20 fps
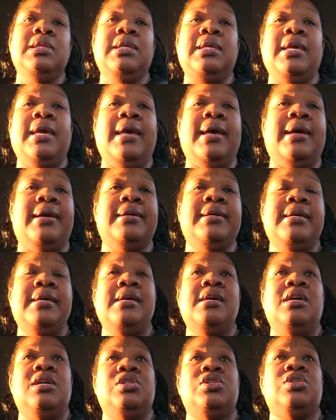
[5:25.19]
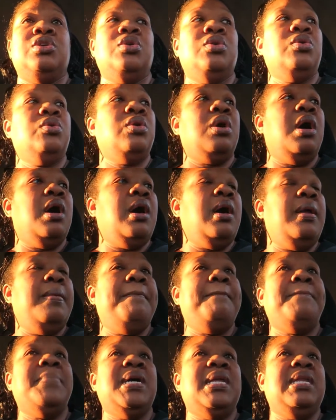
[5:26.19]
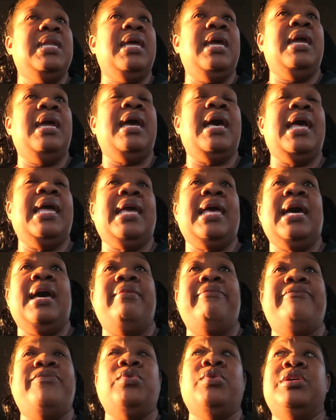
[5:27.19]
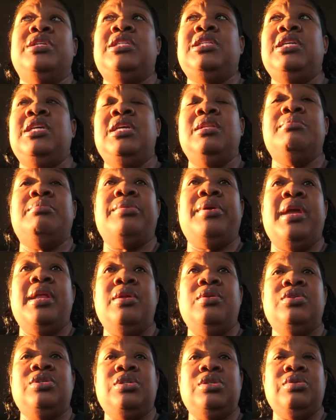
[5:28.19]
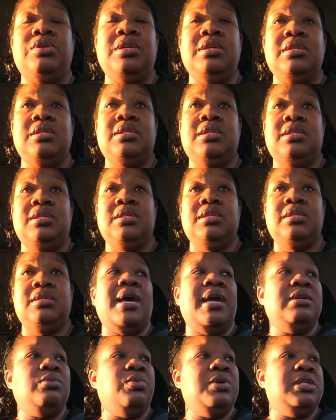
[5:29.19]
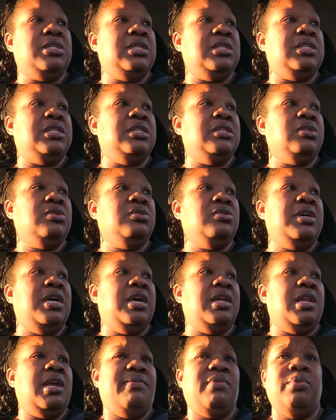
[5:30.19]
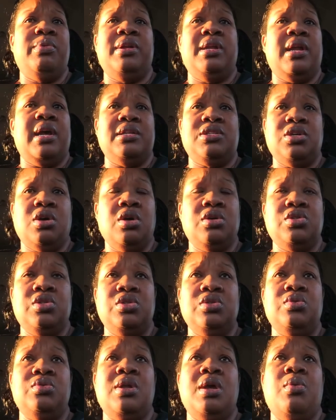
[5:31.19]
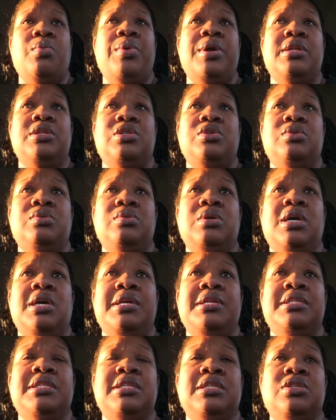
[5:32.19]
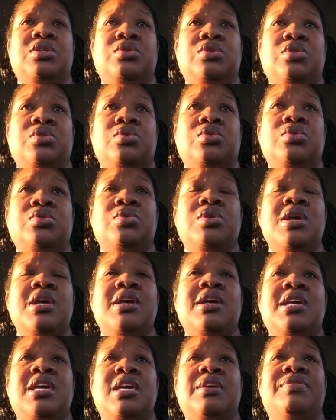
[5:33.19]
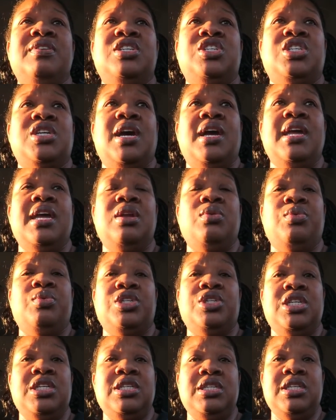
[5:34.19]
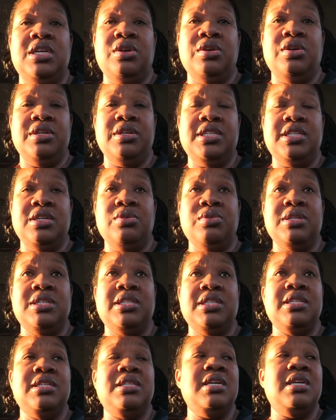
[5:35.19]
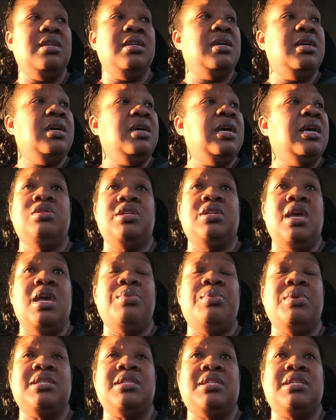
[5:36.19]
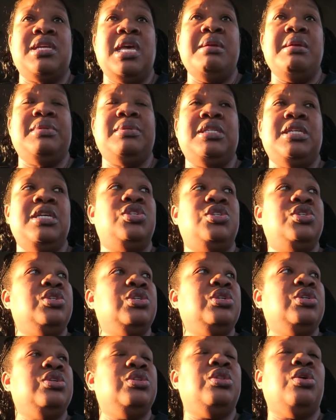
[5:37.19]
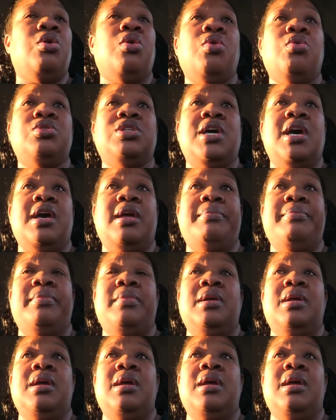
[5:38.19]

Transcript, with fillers: Yeah. So on Monday, I got 14 brand new students. When I went to dental, and everyone that I talked to that went to a dental school, even Cheyenne, when she did her dental assisting, you stayed with the same teacher the whole time.